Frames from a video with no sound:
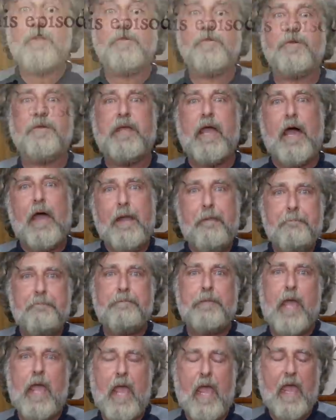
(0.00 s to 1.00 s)
older guy
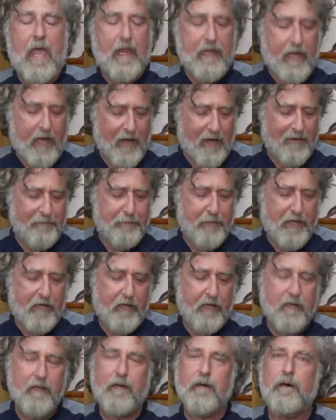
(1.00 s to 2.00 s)
and I've
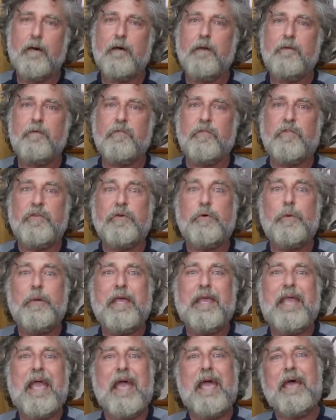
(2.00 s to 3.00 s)
been uh,
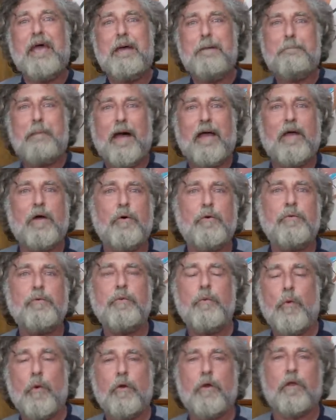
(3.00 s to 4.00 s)
doing my
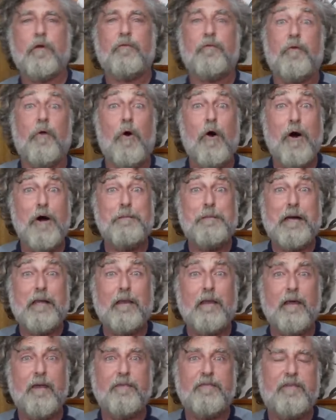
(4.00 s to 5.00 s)
own work for all my
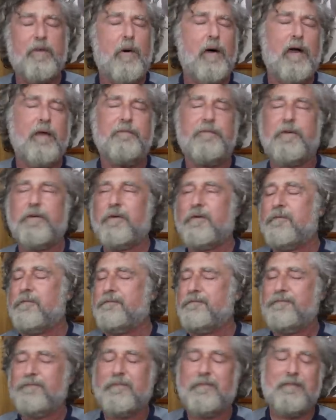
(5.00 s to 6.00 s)
life. So I've
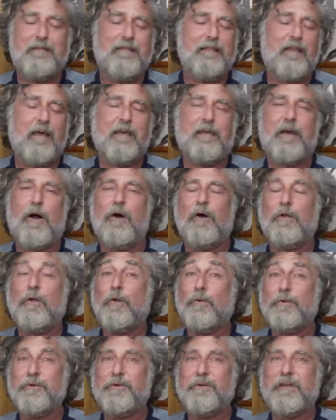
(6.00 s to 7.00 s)
like all
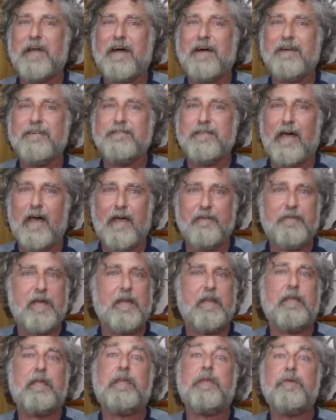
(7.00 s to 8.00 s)
older guys, I've
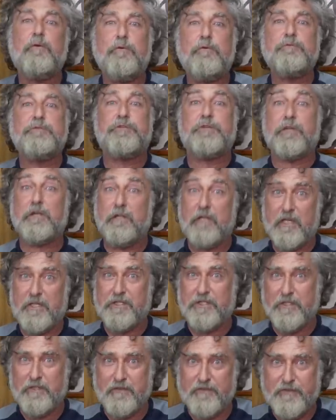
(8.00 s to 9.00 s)
got a huge
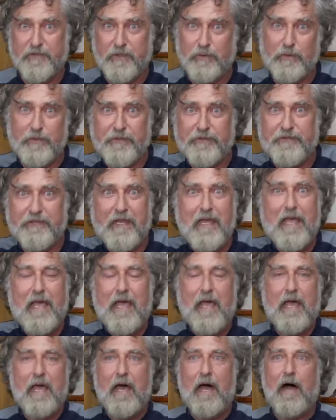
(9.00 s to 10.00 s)
collection of tools.
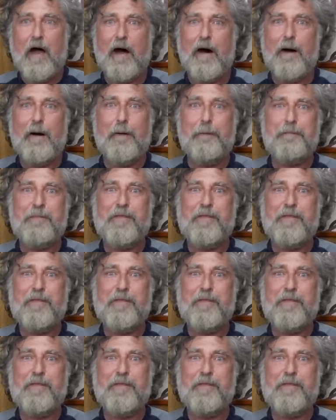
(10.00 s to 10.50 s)
Um,